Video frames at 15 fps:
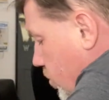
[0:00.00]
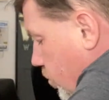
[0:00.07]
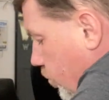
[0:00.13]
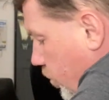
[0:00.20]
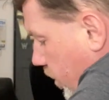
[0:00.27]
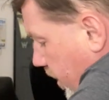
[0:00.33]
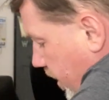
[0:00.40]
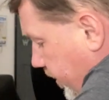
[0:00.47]

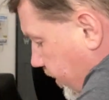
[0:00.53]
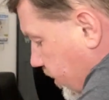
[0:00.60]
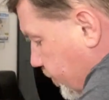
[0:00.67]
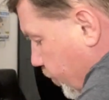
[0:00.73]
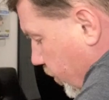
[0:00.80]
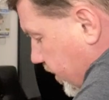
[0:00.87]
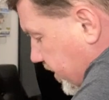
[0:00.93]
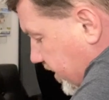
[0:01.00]
We're going to get these
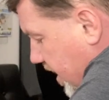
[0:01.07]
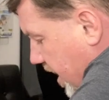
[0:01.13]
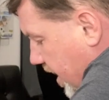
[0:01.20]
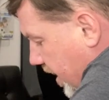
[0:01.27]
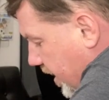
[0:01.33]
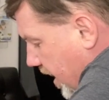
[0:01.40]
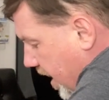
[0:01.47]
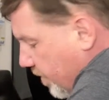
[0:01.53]
put
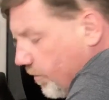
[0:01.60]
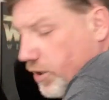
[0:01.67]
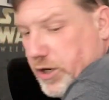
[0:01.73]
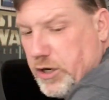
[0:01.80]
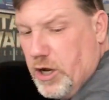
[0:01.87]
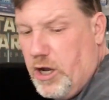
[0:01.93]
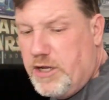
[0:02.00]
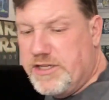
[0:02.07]
aside. I'm going to
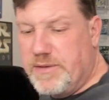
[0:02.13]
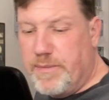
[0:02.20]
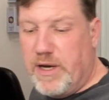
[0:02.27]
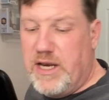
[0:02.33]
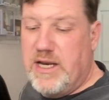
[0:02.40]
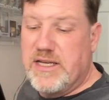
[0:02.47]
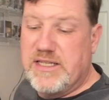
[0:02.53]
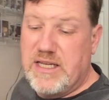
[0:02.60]
call
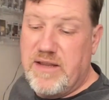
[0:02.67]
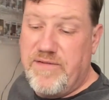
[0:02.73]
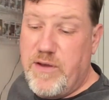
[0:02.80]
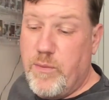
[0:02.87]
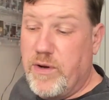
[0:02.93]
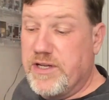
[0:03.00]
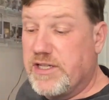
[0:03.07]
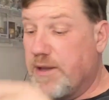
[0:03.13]
somebody to see if he
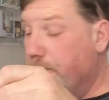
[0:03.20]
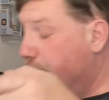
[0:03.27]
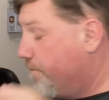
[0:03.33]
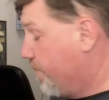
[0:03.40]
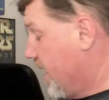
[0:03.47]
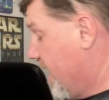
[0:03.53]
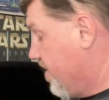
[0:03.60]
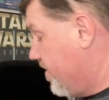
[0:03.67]
wants to
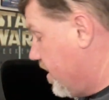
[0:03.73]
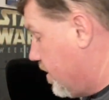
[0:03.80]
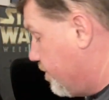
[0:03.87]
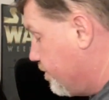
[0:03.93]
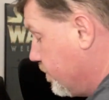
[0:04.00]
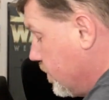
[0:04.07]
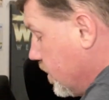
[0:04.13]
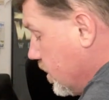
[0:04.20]
buy
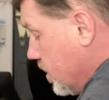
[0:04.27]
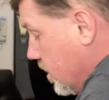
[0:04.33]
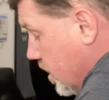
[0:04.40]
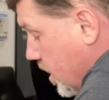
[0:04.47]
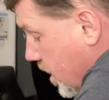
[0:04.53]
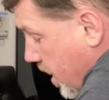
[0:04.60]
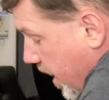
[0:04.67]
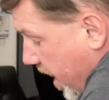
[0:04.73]
them.
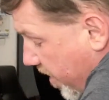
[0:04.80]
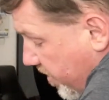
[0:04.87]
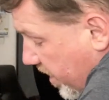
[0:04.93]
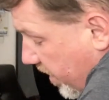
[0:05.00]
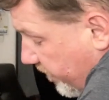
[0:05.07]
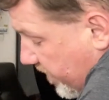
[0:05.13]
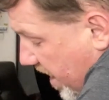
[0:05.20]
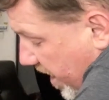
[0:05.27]
And then
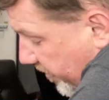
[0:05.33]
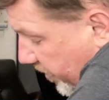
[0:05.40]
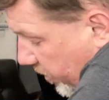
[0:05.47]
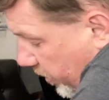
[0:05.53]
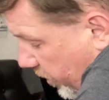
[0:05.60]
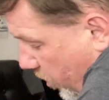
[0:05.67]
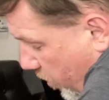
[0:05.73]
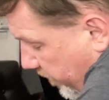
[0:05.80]
if not, they're
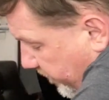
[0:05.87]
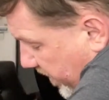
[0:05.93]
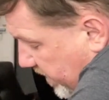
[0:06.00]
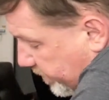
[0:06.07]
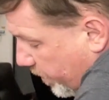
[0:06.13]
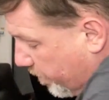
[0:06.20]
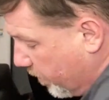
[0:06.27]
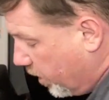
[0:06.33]
going to go on
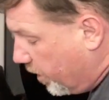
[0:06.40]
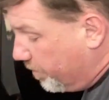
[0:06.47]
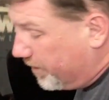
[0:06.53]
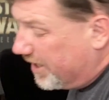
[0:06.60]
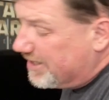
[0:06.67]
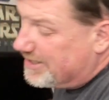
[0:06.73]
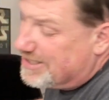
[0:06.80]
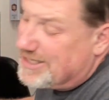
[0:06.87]
Facebook
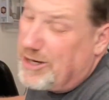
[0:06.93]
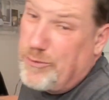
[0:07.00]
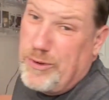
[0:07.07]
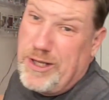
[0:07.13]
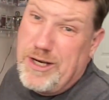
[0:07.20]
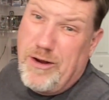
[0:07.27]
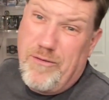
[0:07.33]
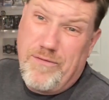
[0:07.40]
Marketplace, because I
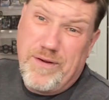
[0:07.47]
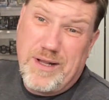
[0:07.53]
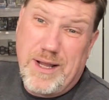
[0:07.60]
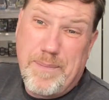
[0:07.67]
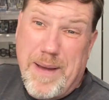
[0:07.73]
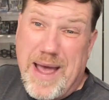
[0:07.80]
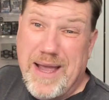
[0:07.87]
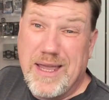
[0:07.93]
really don't feel
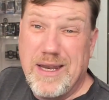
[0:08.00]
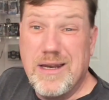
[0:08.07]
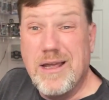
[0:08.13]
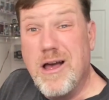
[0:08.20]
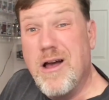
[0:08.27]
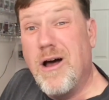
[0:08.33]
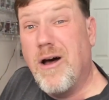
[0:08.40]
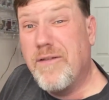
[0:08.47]
like packing
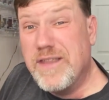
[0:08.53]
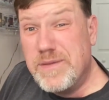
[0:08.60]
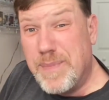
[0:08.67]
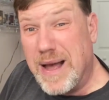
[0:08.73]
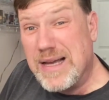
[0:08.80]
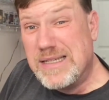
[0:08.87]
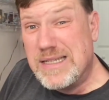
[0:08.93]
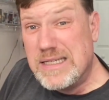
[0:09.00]
all these
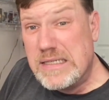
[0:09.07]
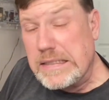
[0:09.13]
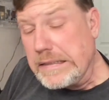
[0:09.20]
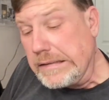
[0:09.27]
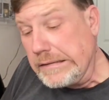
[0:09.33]
boxes.